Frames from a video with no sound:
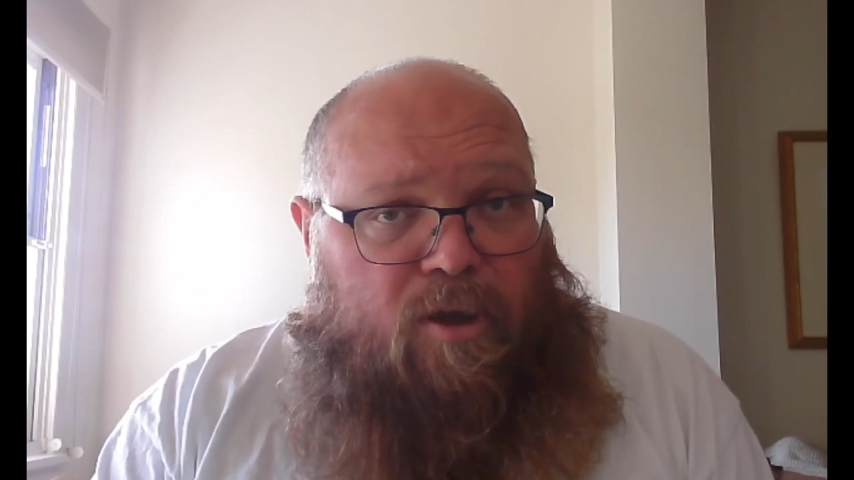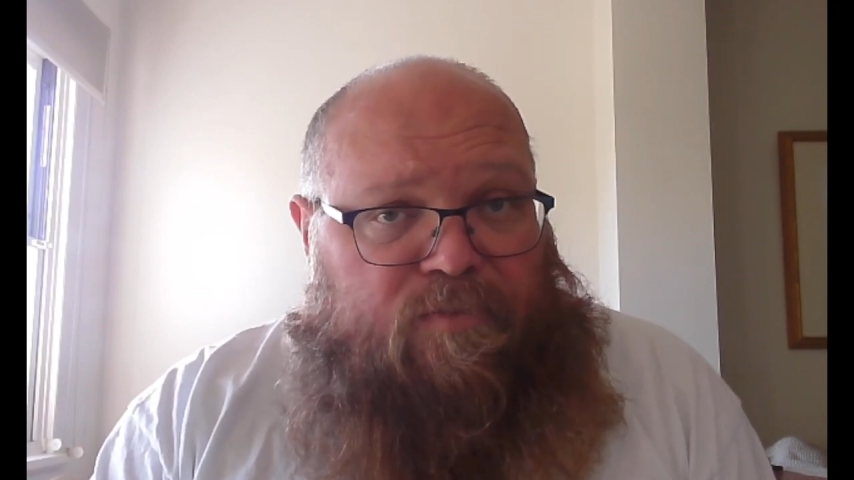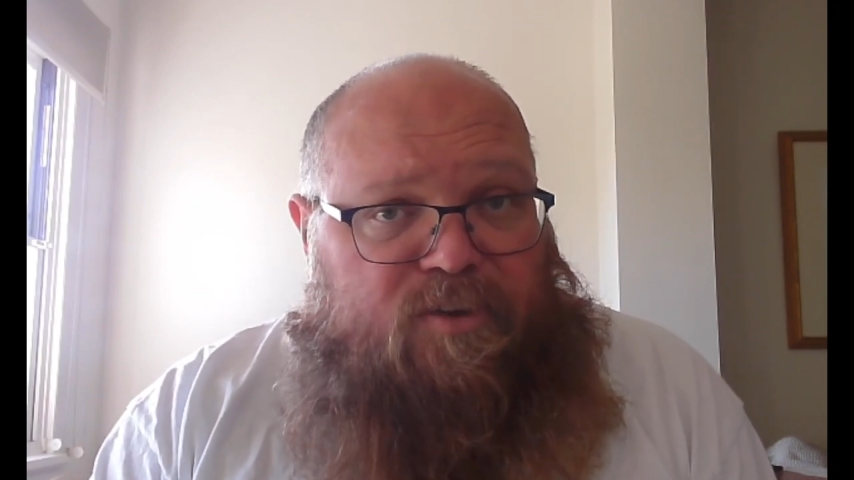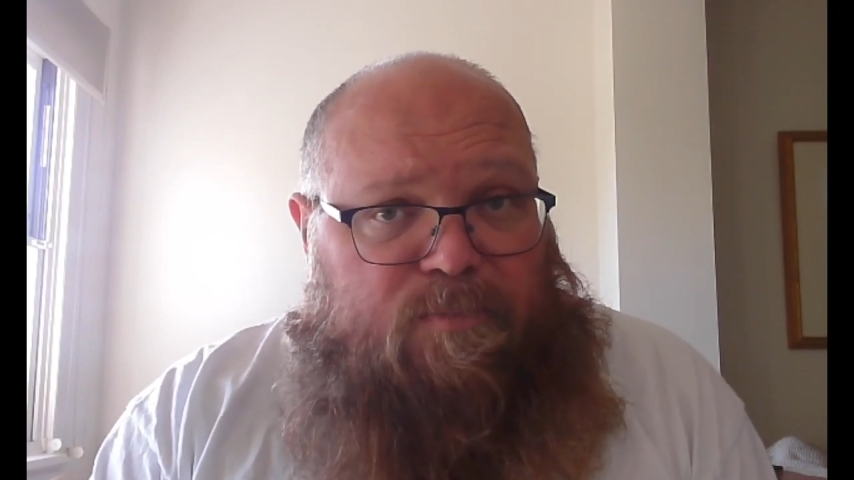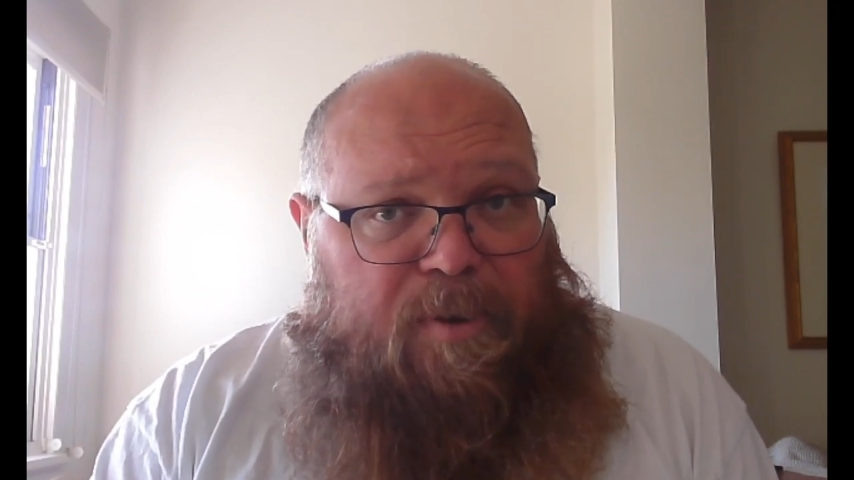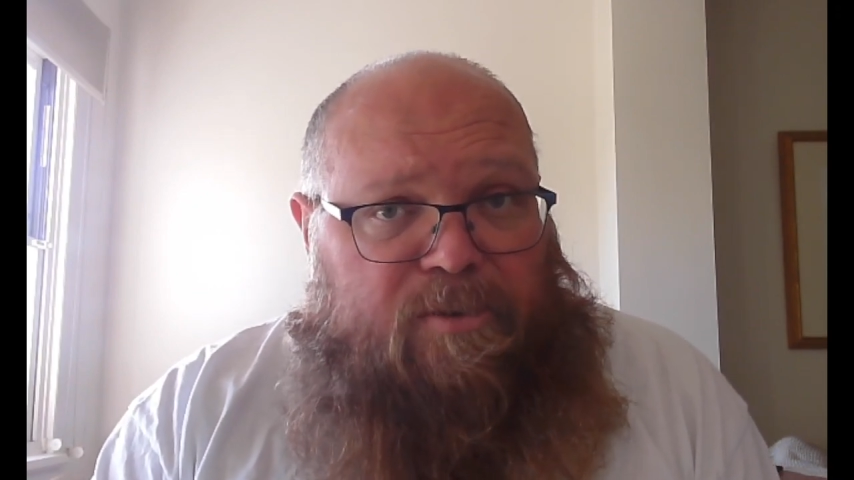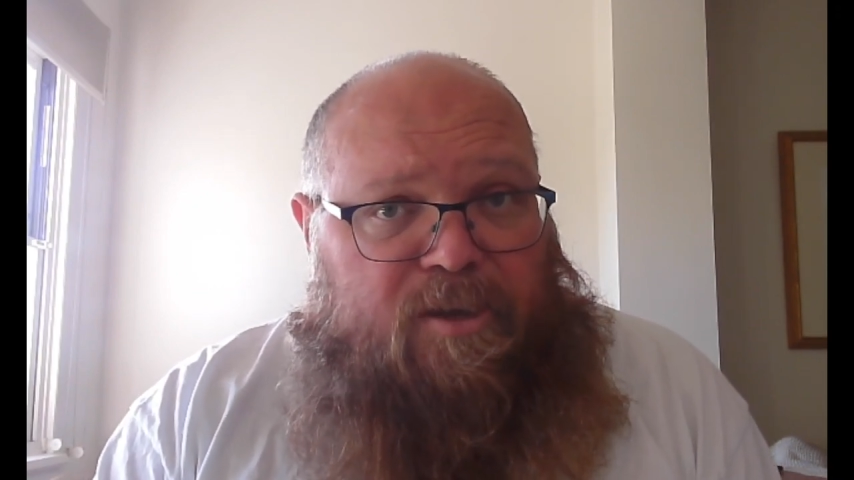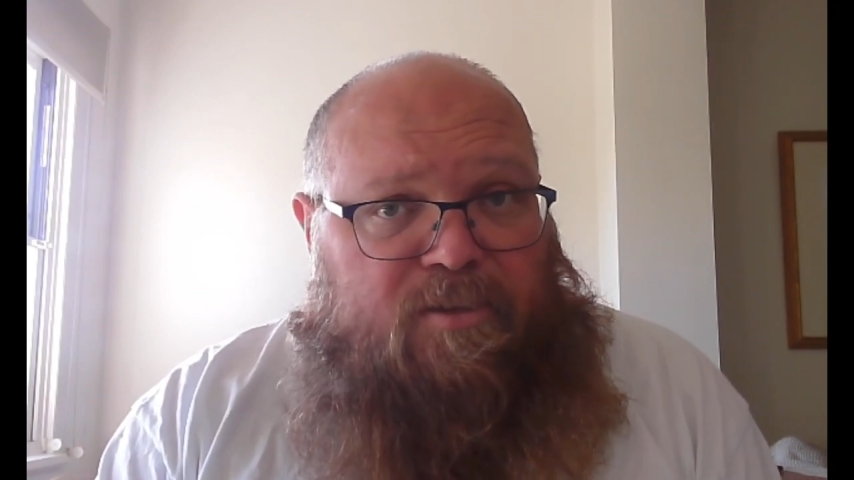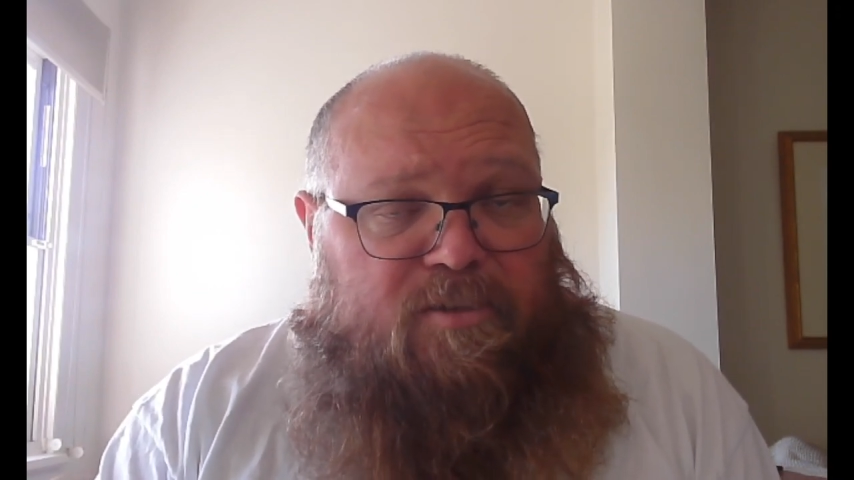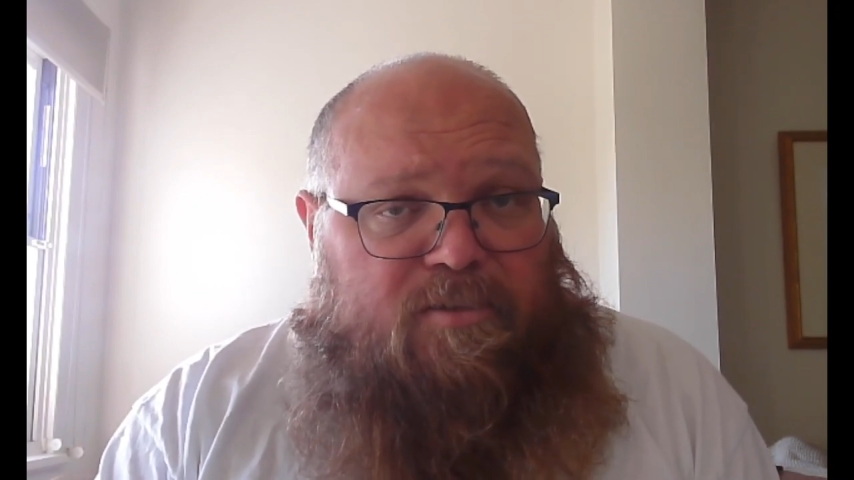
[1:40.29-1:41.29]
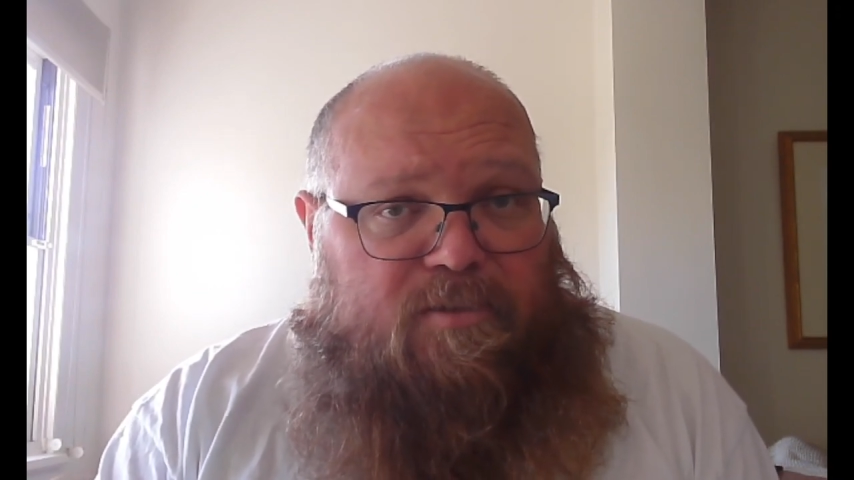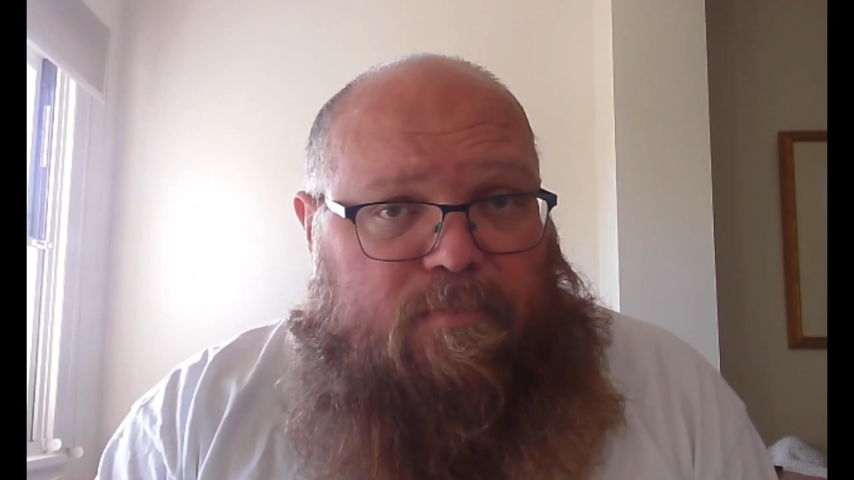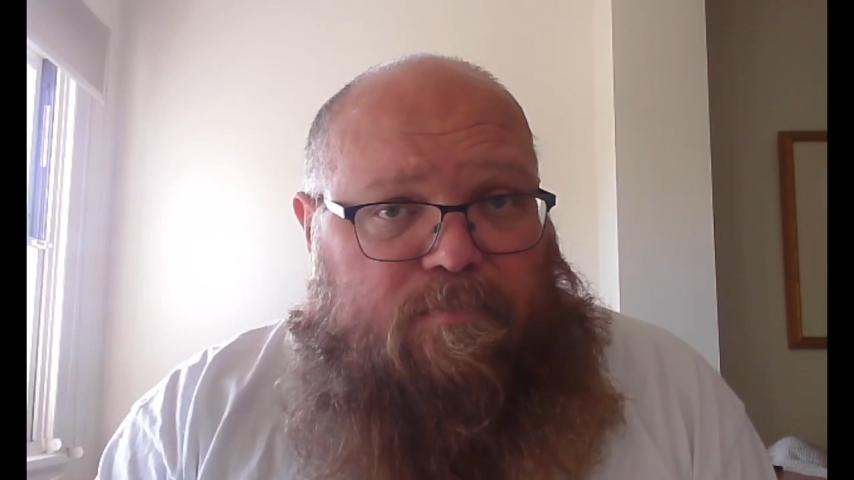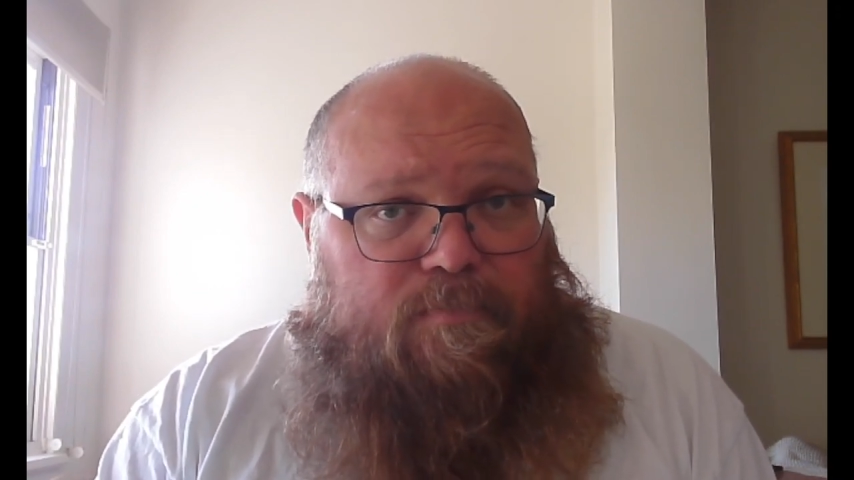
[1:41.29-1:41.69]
life experiences.